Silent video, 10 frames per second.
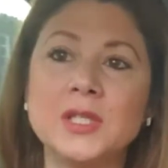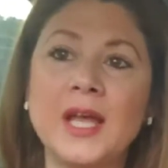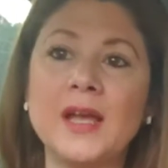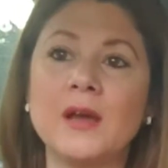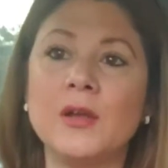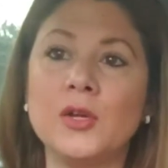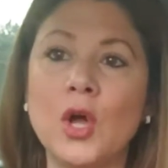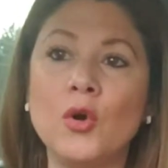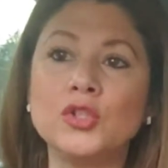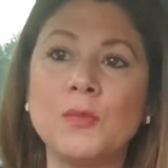like
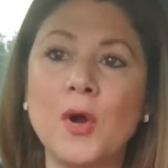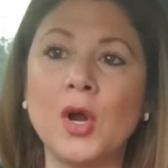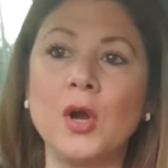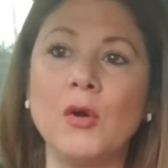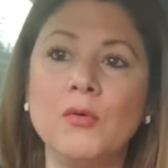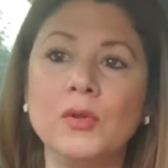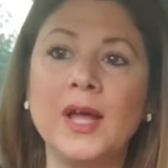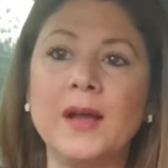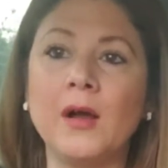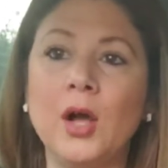no tomorrow,
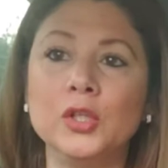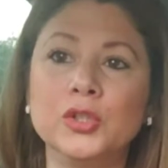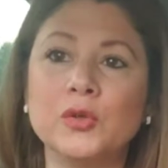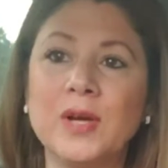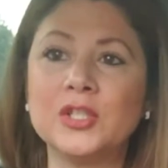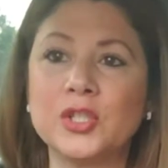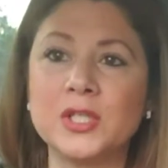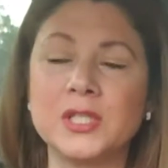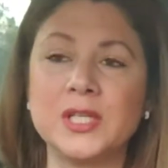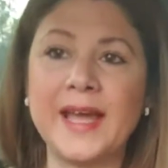like 100
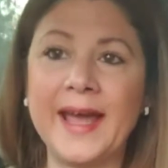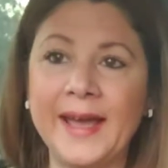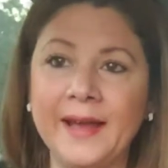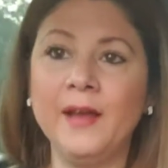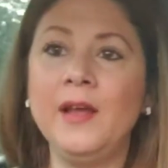questions a day,